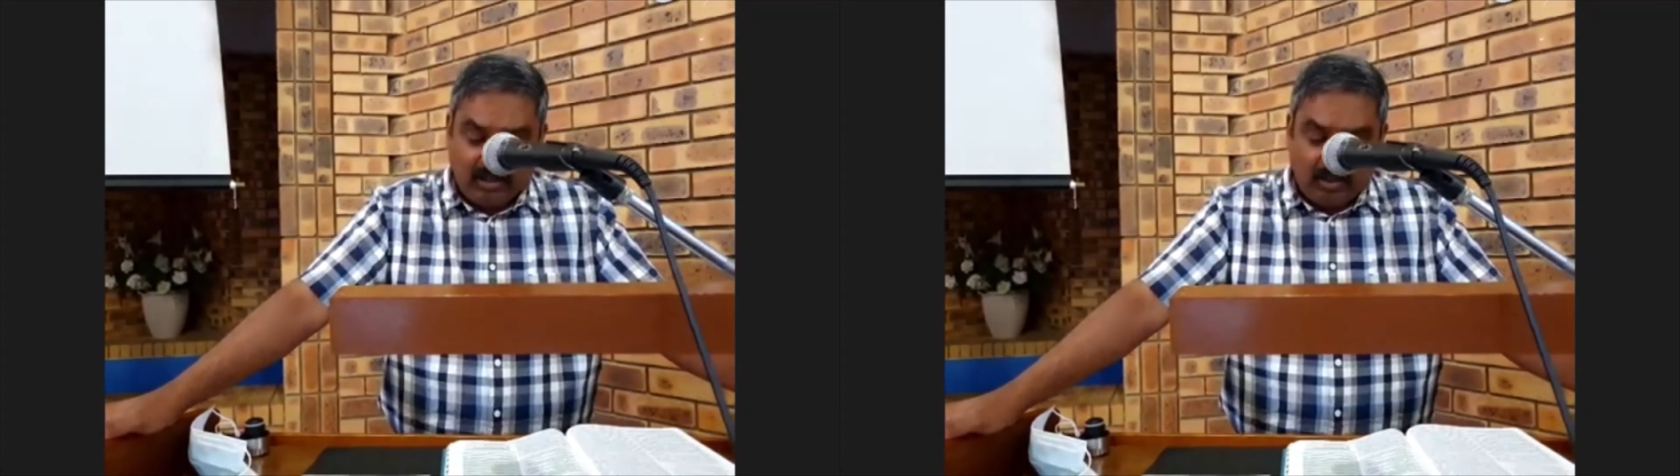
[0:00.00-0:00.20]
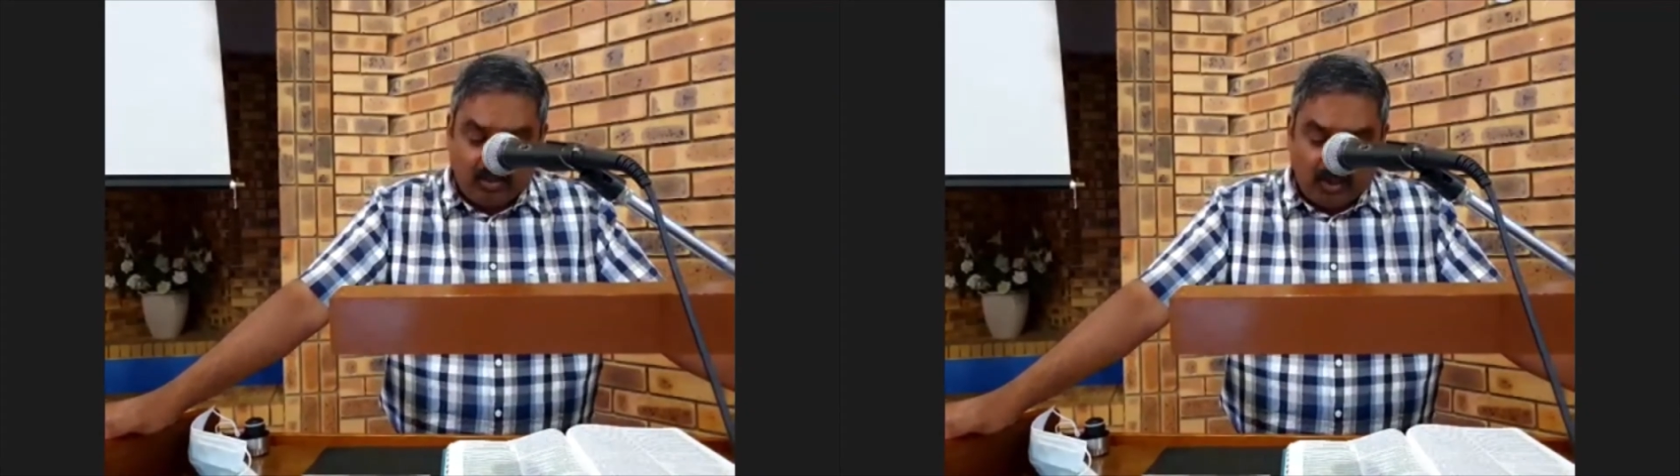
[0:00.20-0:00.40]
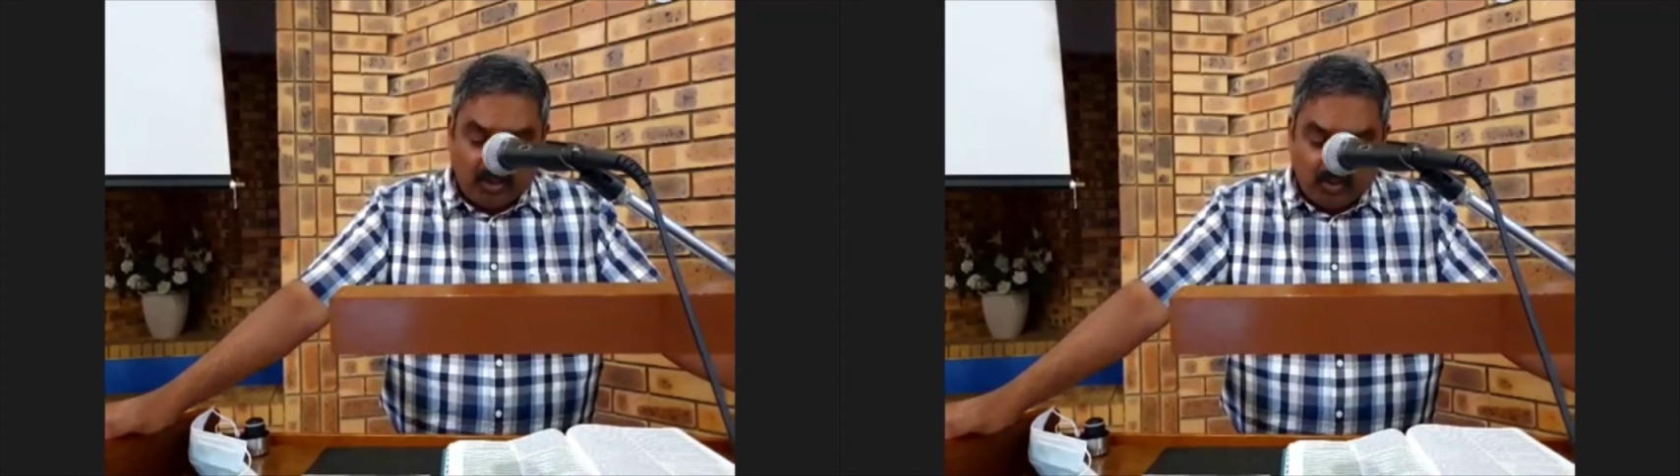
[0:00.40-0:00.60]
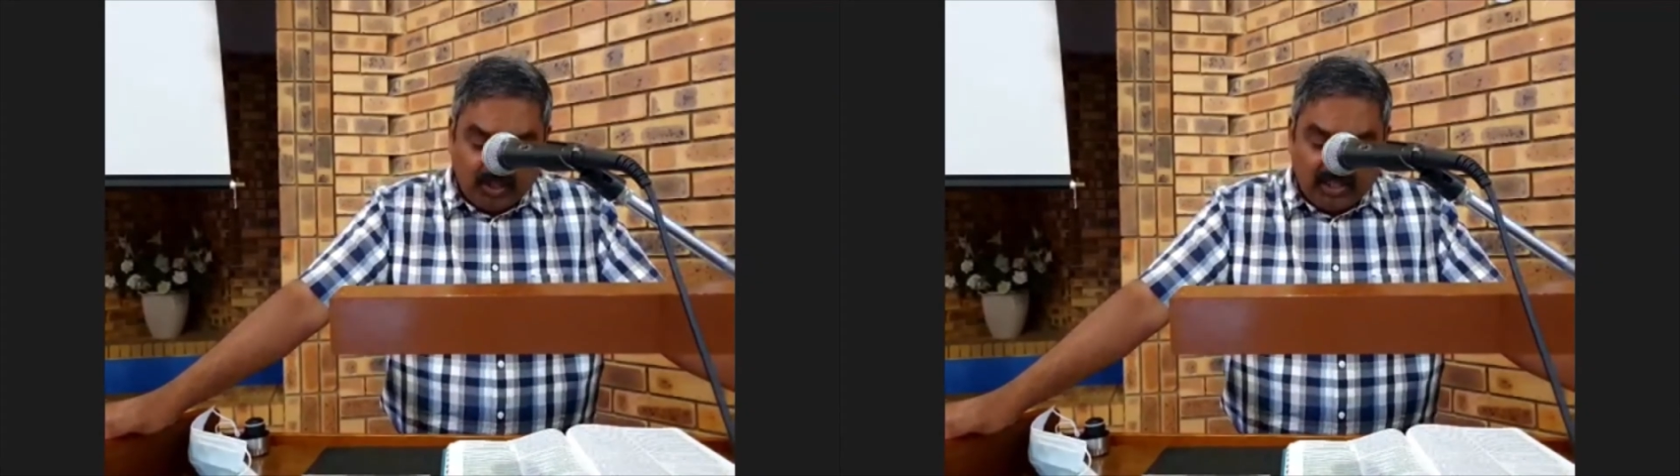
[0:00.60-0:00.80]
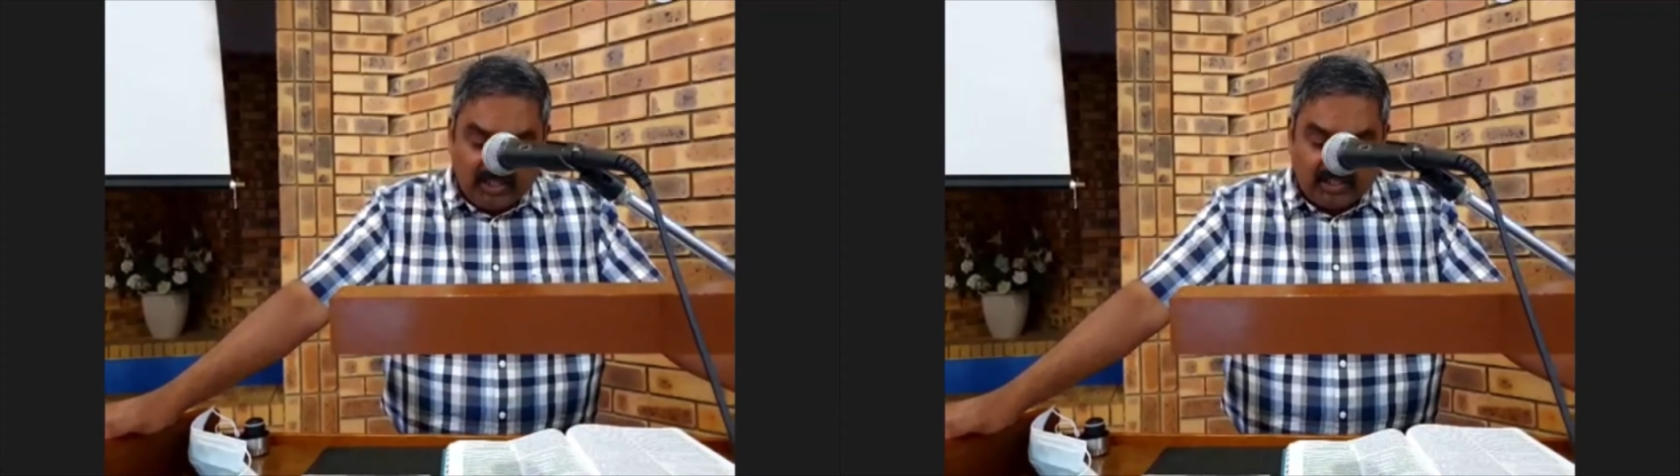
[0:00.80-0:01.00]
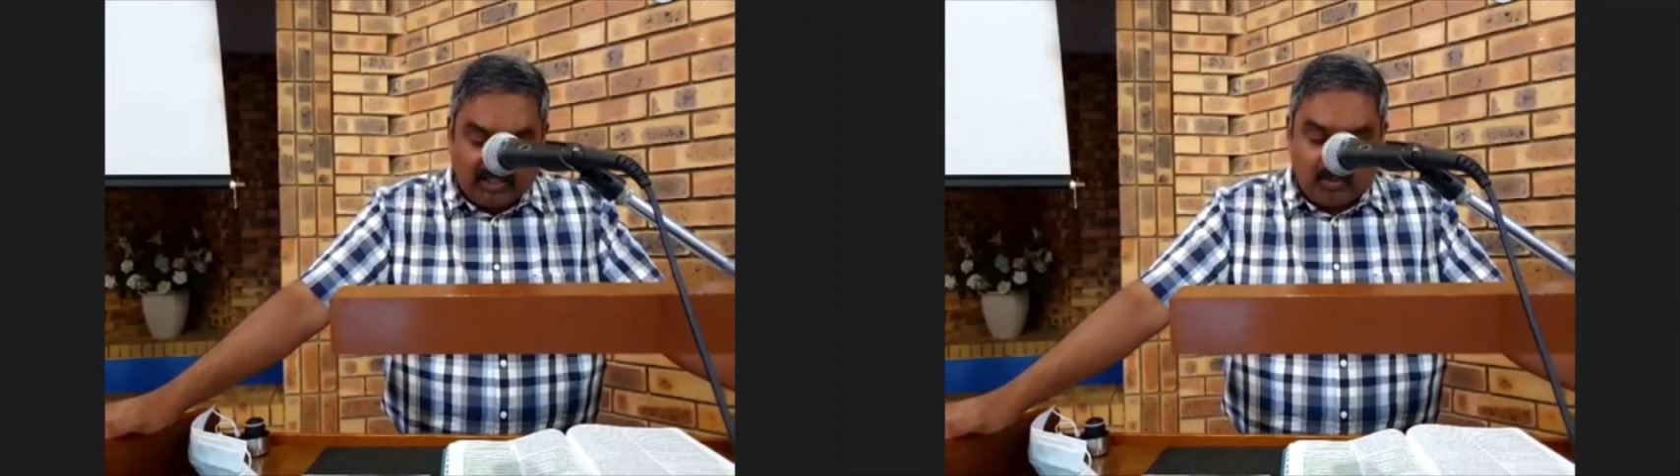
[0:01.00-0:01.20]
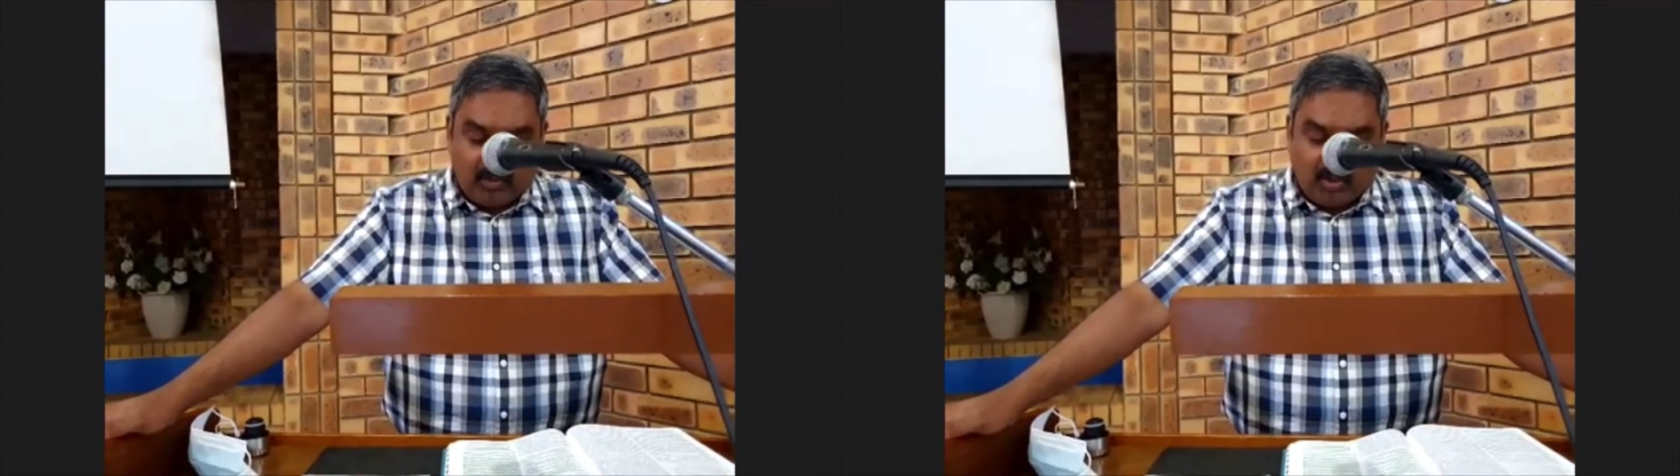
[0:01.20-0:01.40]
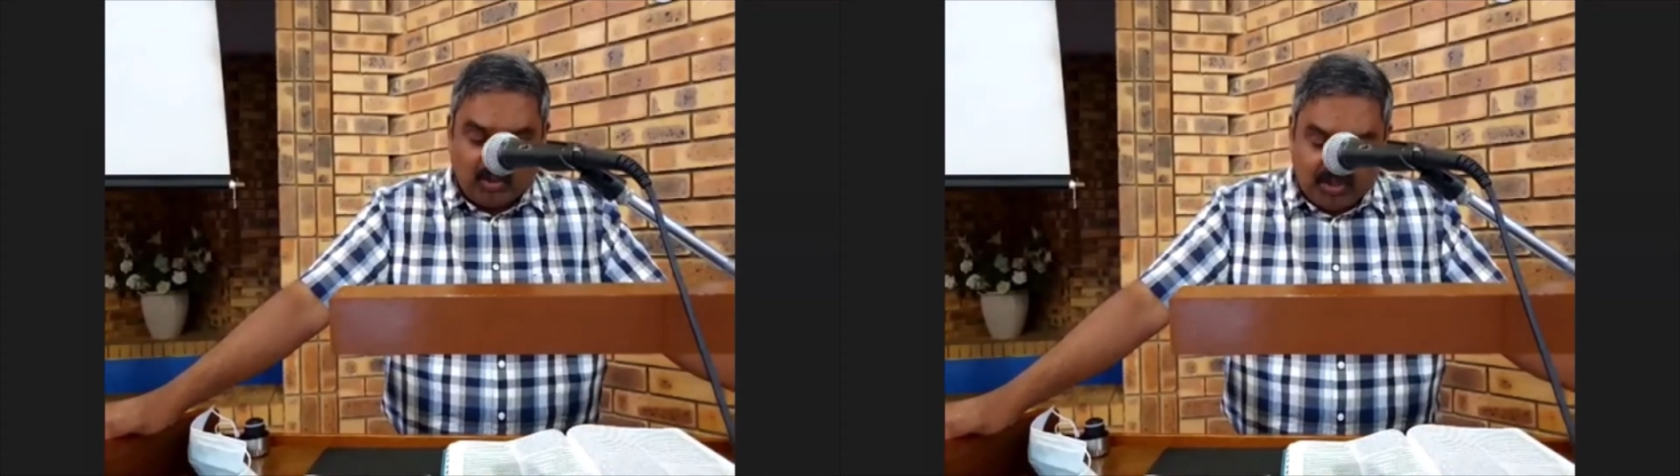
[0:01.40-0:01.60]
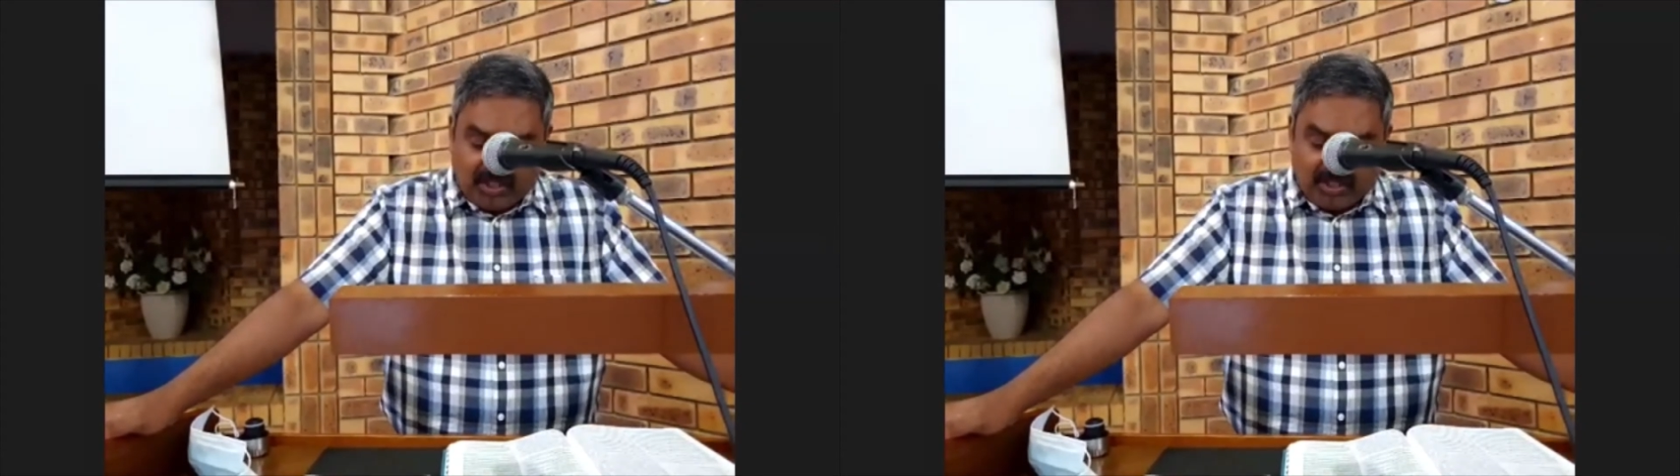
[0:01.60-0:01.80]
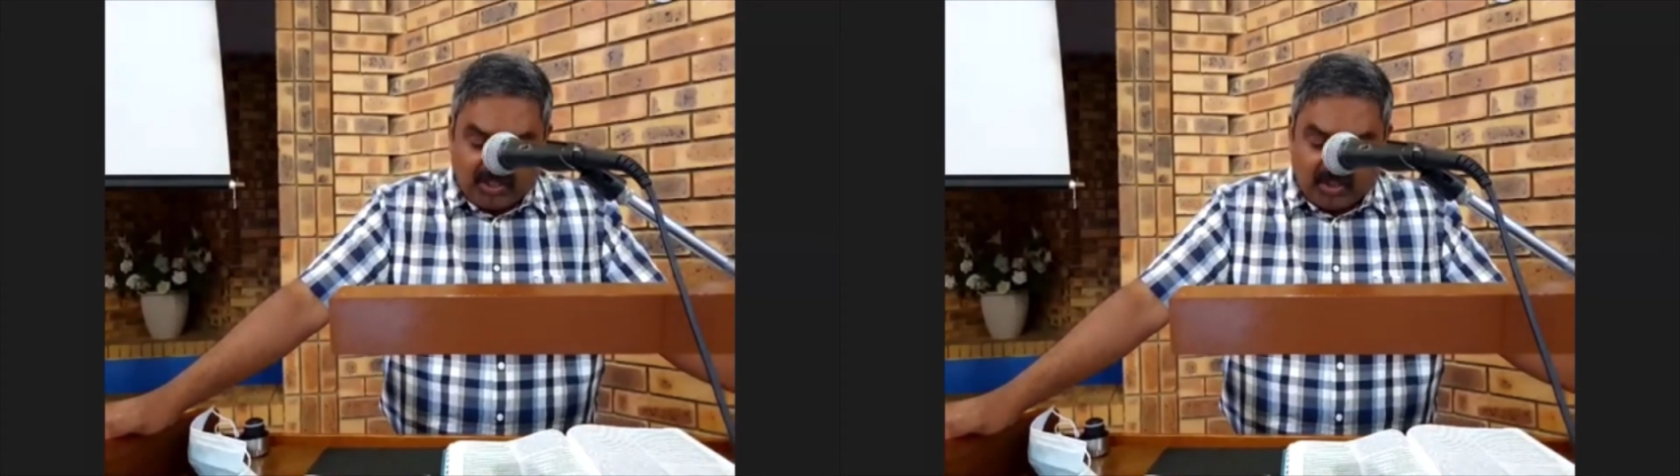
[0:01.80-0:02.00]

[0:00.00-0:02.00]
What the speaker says: When you eat and when you drink,